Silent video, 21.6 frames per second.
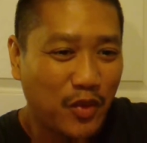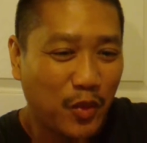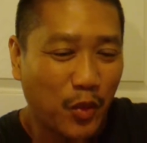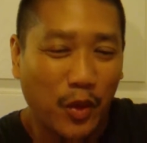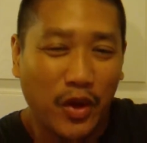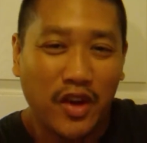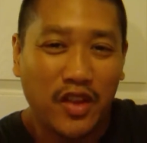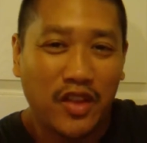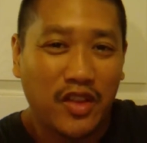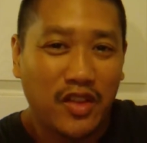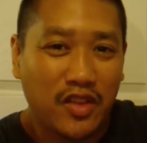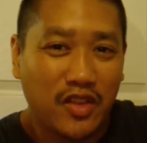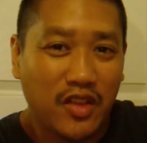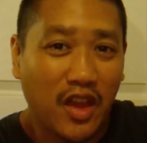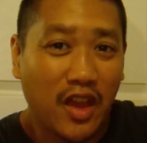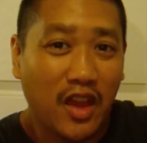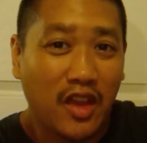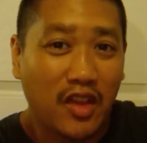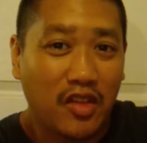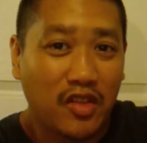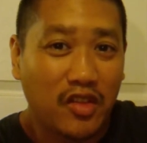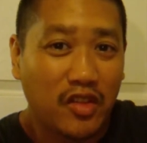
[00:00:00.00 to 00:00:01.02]
one of these
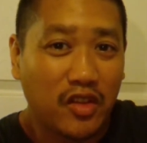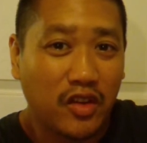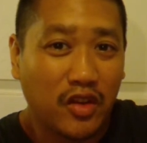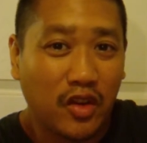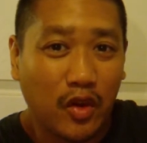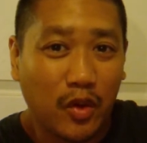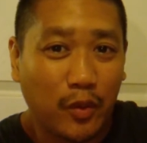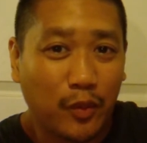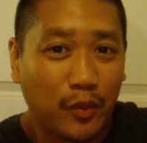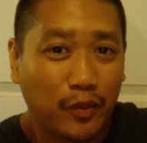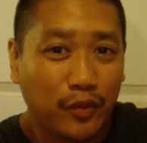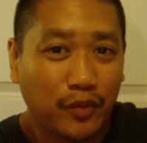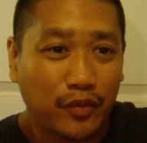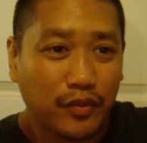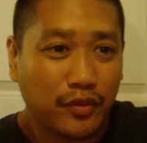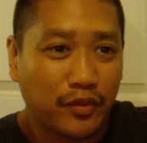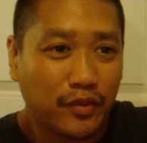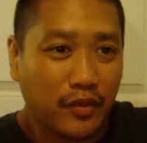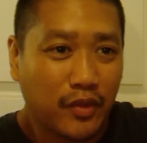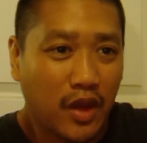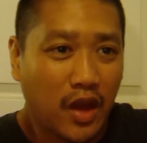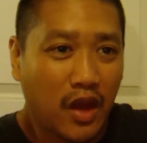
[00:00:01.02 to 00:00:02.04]
days, you know,
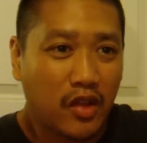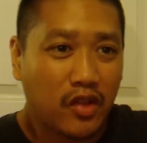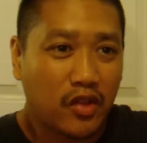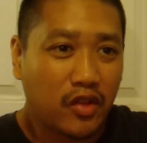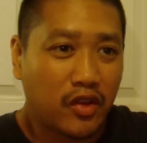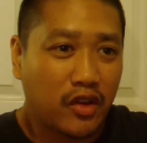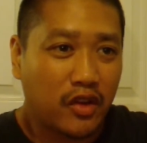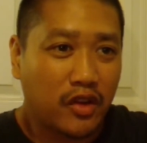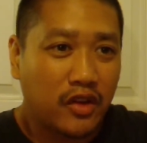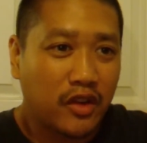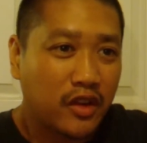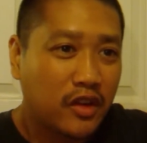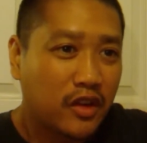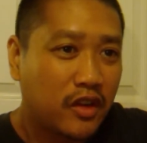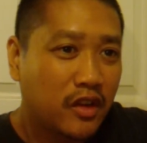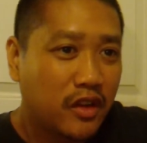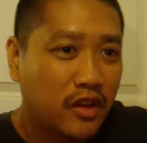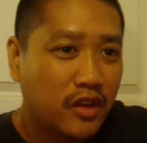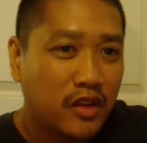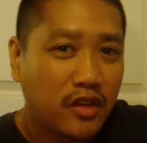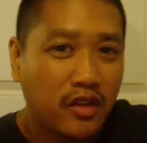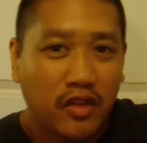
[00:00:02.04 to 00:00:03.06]
God's going to
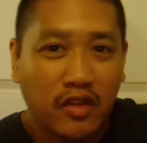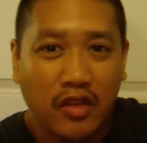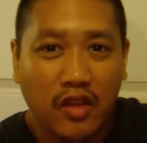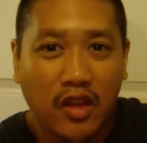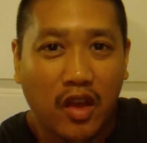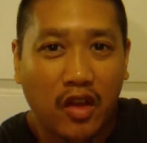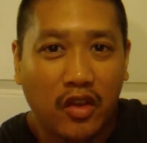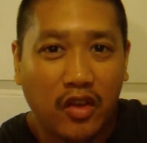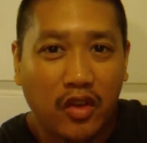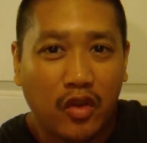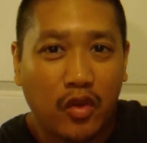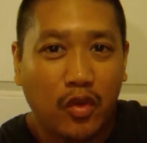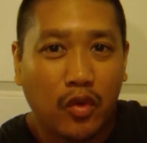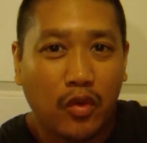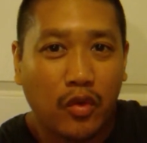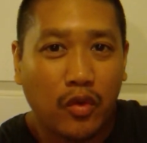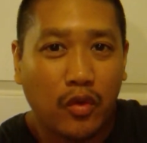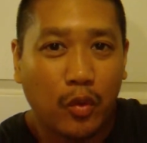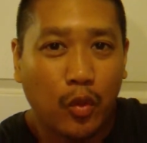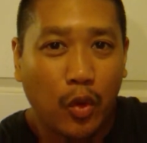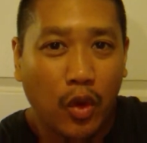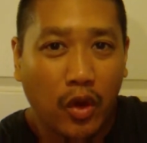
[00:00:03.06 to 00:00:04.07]
tell
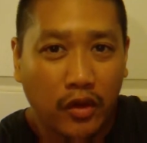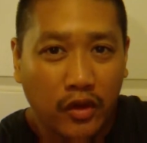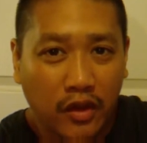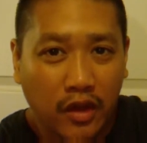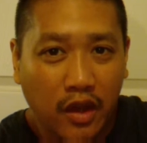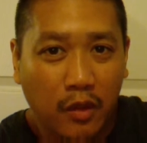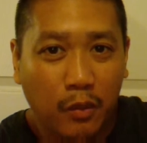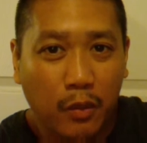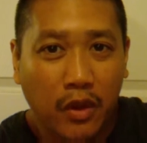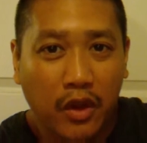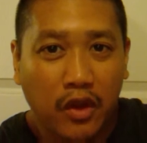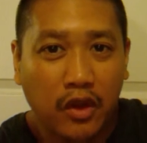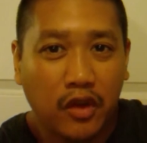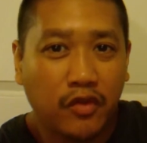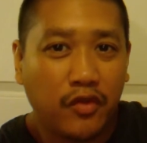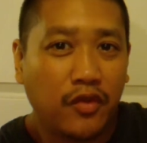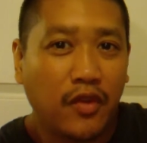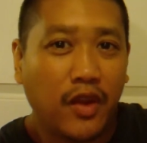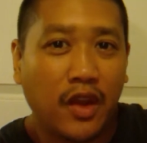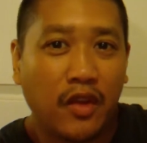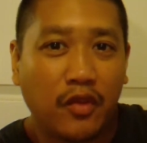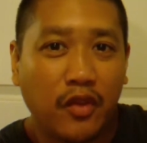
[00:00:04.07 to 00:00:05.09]
you, well done, my good
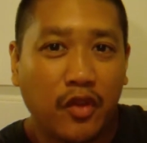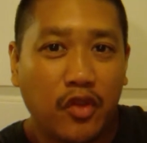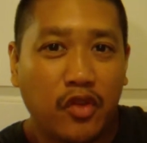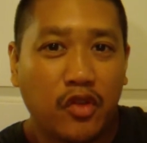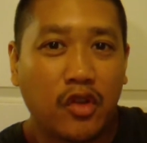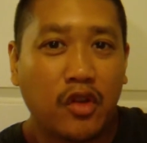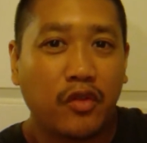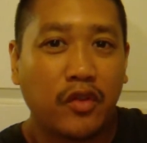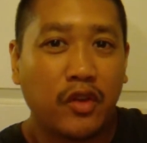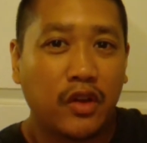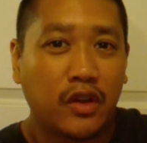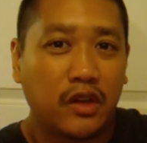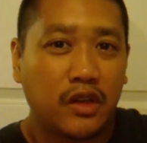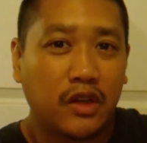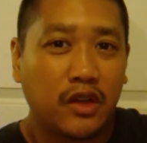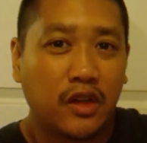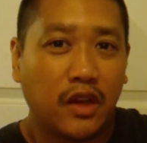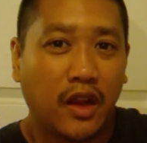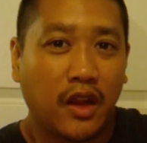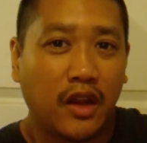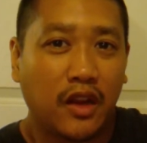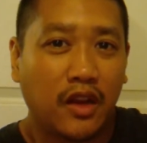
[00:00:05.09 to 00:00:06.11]
faithful servant.
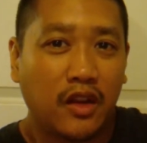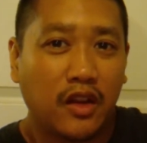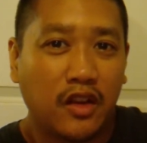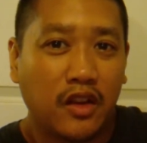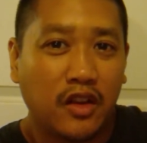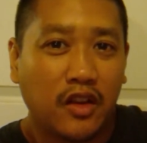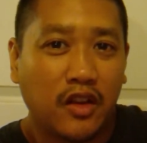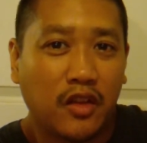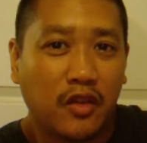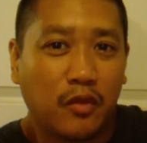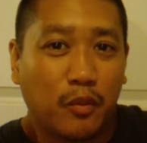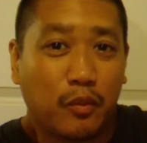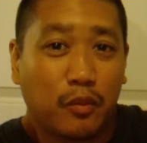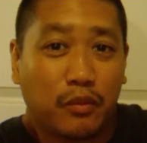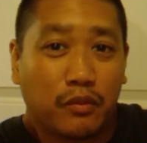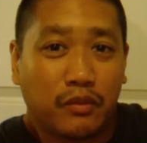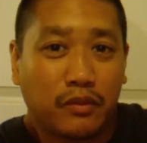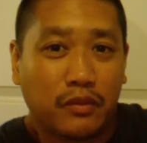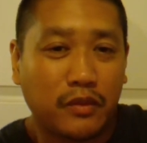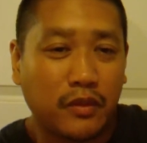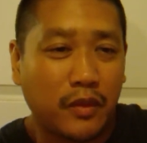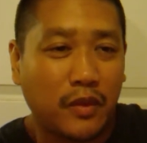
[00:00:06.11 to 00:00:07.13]
And
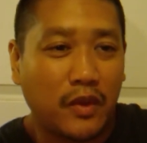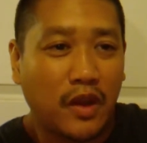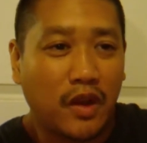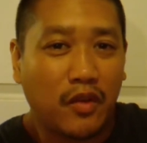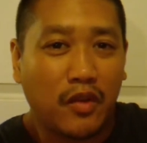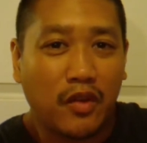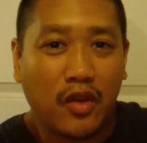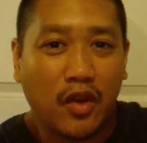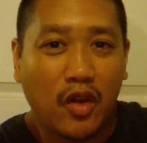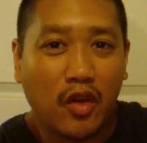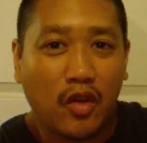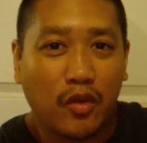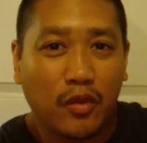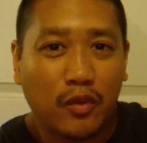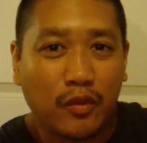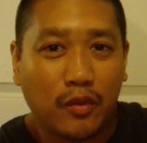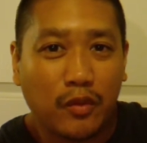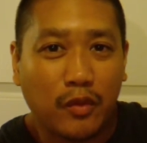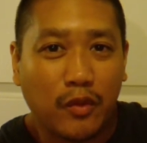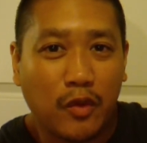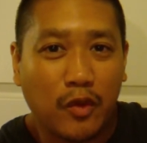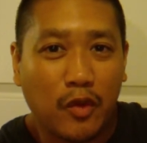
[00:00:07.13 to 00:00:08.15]
you never know.
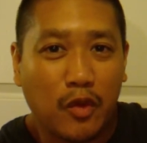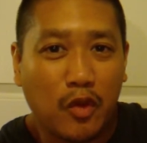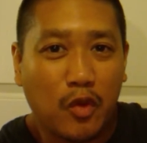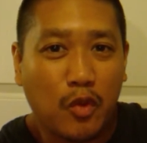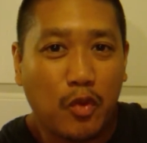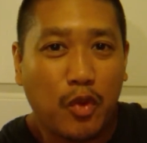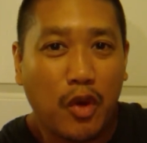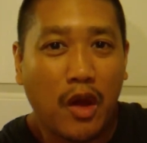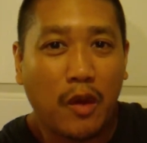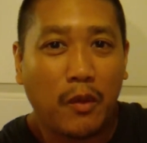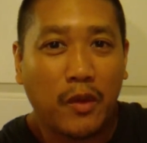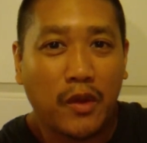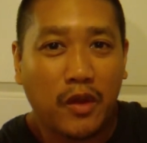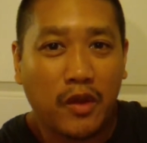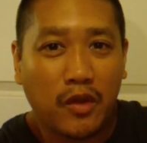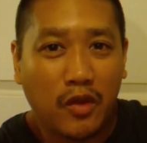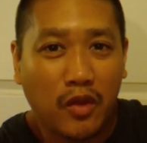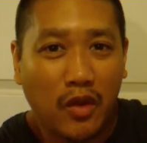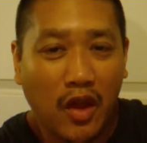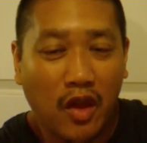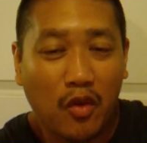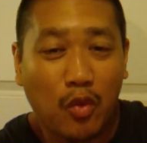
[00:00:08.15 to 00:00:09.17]
You
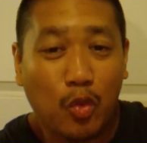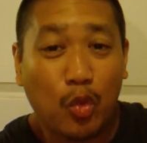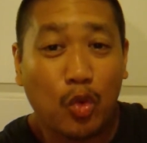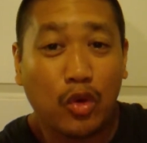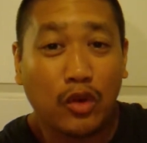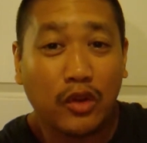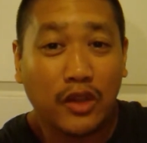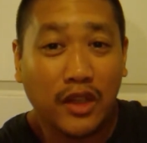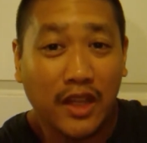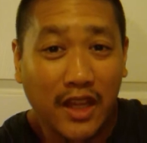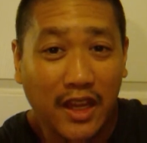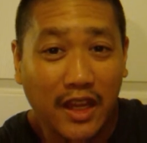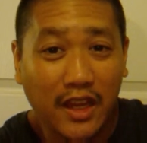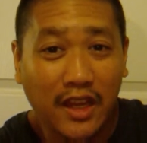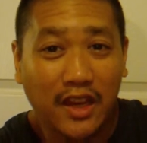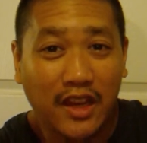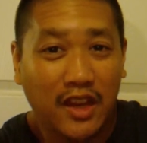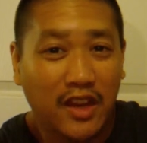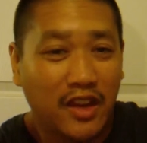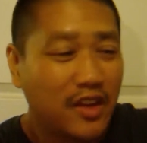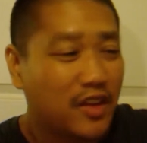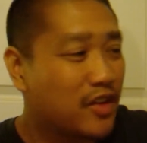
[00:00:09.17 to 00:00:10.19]
probably will
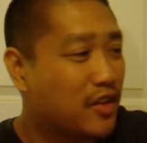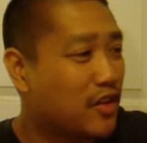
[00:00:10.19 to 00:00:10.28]
lead